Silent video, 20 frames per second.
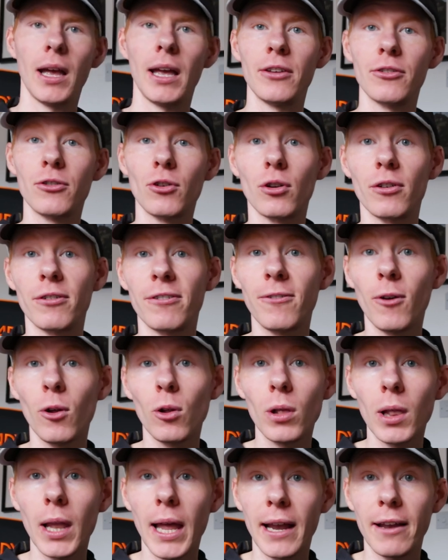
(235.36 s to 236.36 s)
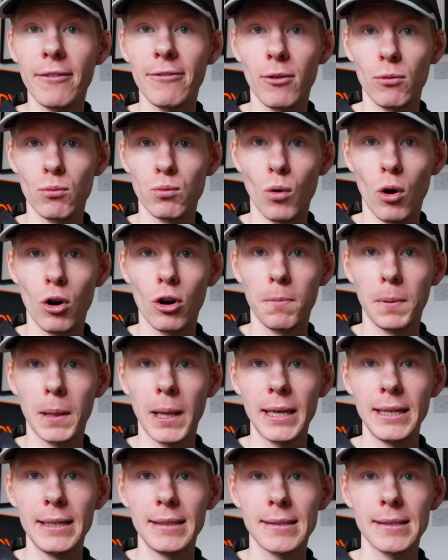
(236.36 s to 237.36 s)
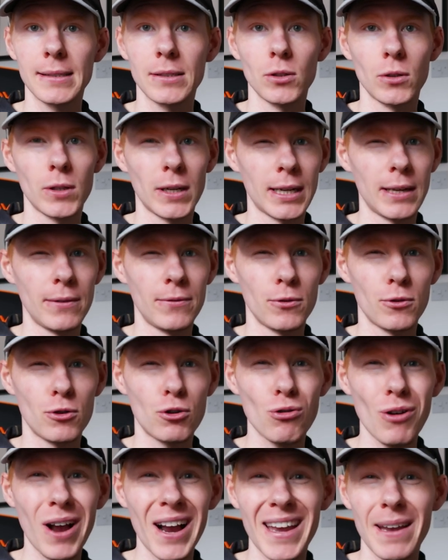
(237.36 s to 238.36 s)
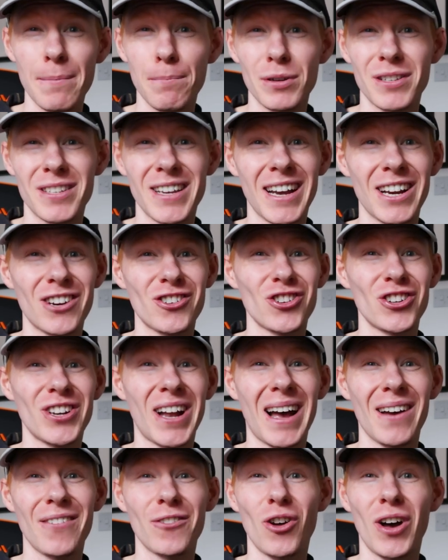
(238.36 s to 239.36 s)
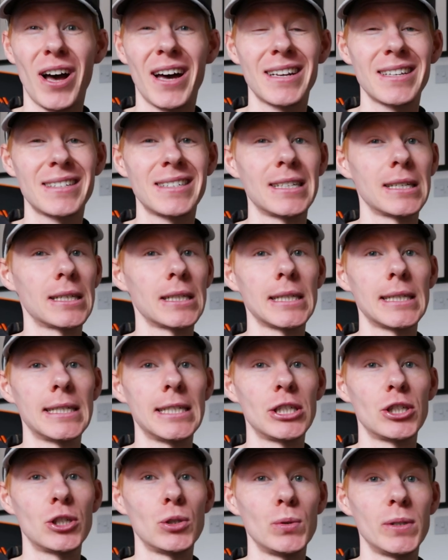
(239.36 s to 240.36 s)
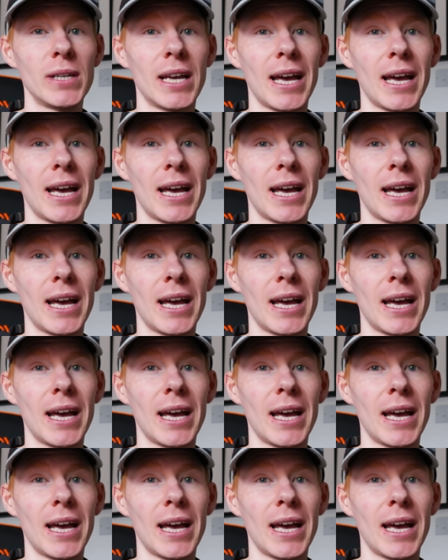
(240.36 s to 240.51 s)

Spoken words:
It's got a full length rock plate, so that gives cracking protection. I've not had a single issue